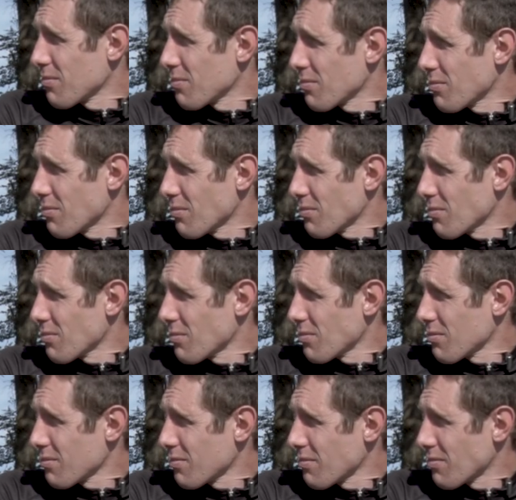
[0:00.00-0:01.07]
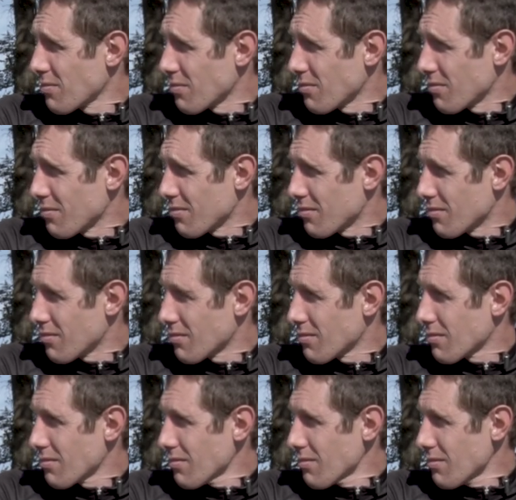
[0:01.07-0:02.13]

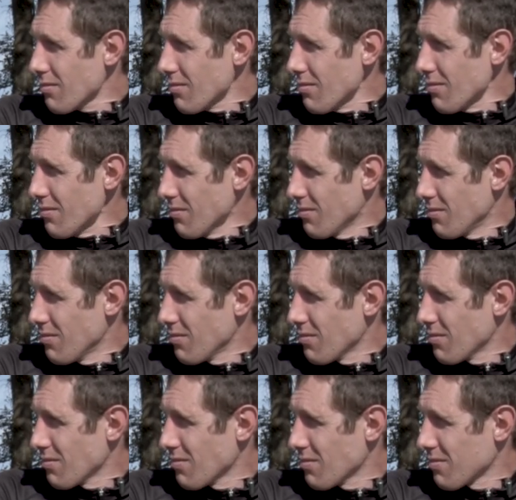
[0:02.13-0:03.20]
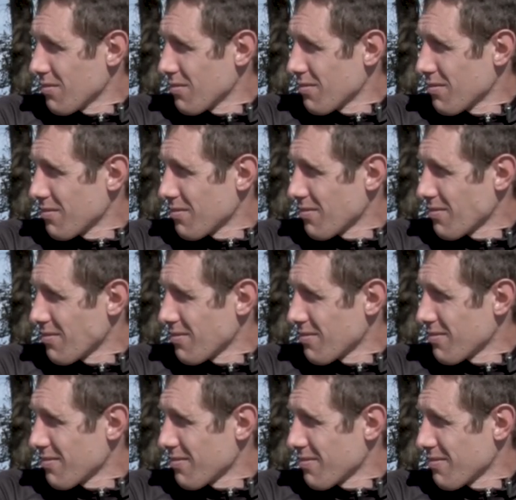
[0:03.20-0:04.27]

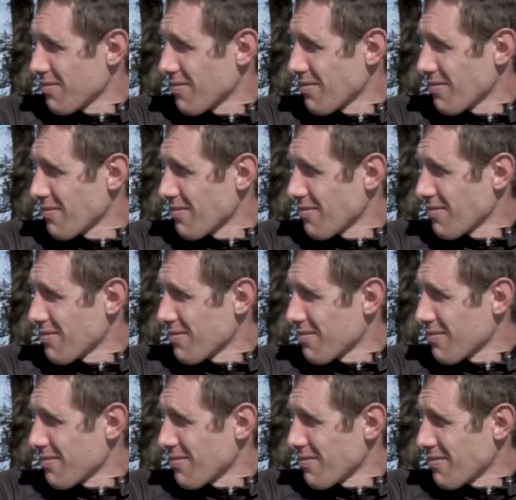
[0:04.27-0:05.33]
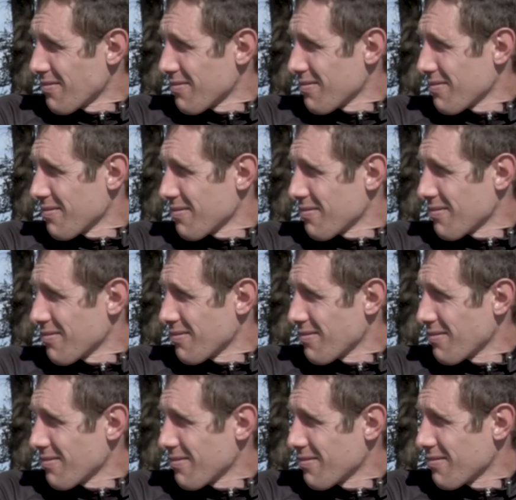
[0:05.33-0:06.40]

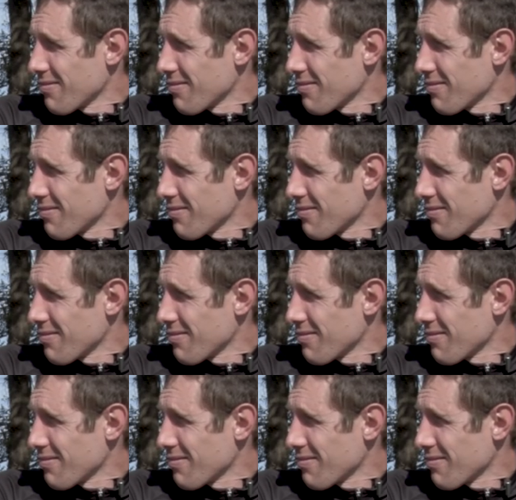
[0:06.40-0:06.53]
The person shown says nothing.